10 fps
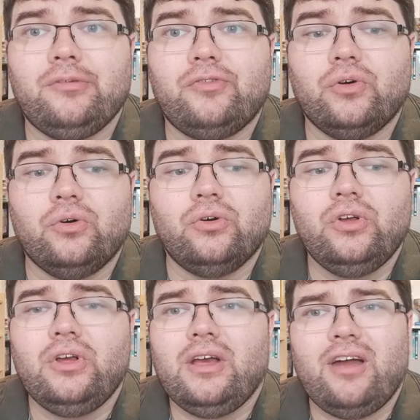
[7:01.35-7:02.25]
before,
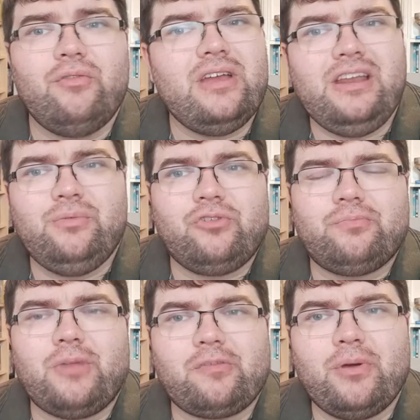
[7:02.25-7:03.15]
and really was,
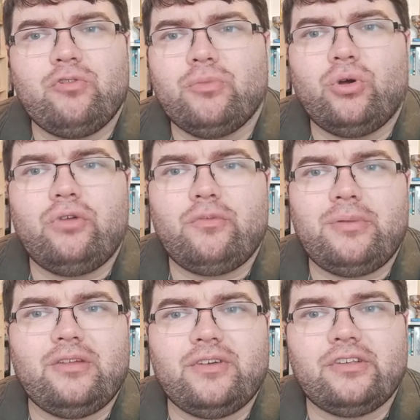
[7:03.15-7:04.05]
I suppose, more of a
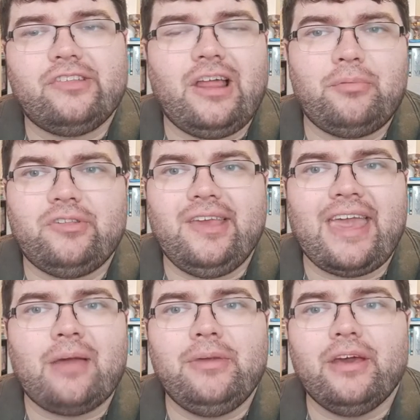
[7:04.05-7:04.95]
bit of a celebrity
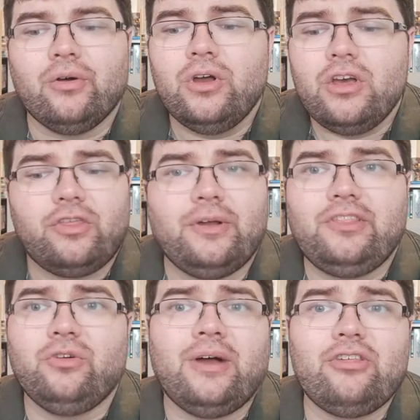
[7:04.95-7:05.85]
cameo, though I
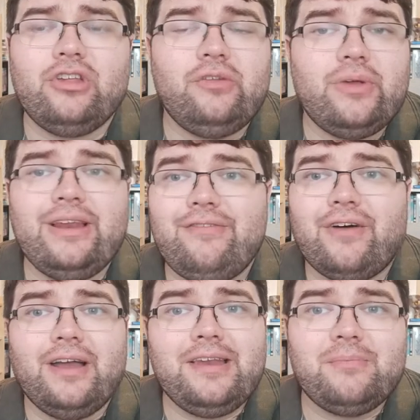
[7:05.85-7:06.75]
do actually really
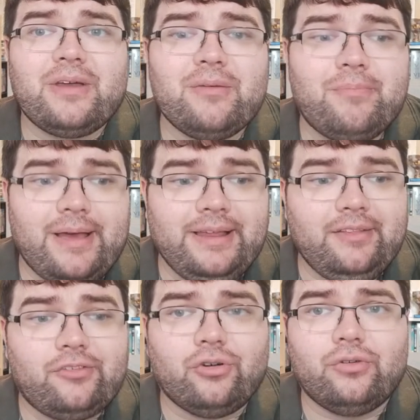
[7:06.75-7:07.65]
find him a compelling
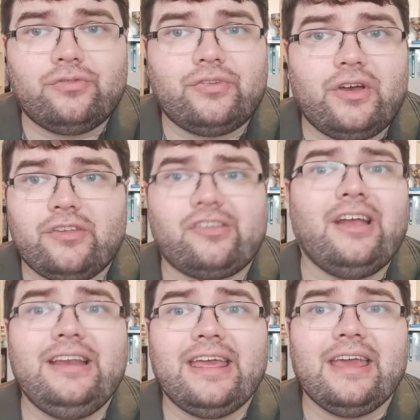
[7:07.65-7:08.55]
sort of
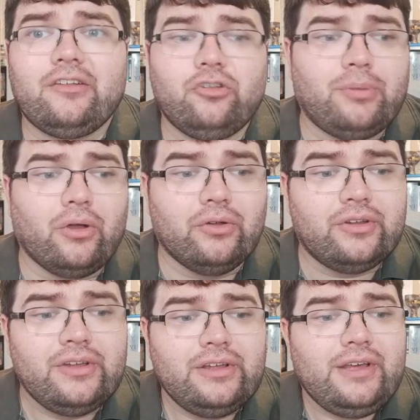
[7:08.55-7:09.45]
sidekick to Bond,
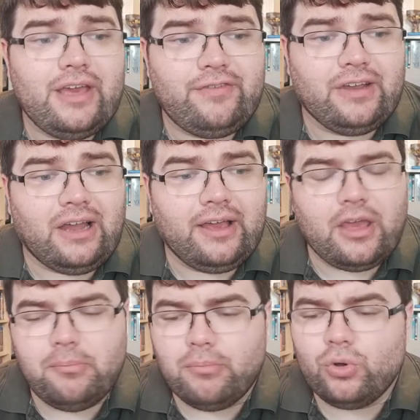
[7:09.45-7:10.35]
if you like.
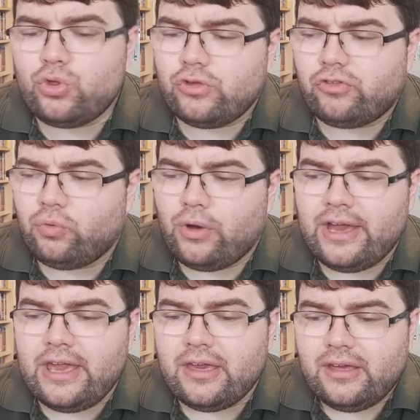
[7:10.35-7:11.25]
And much as the
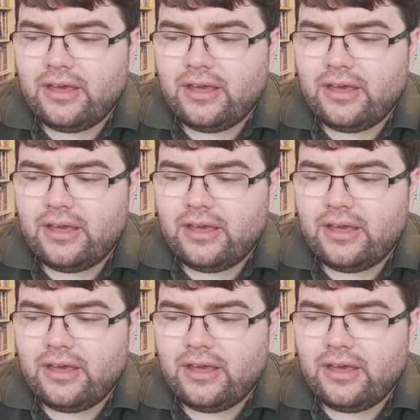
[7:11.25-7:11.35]
way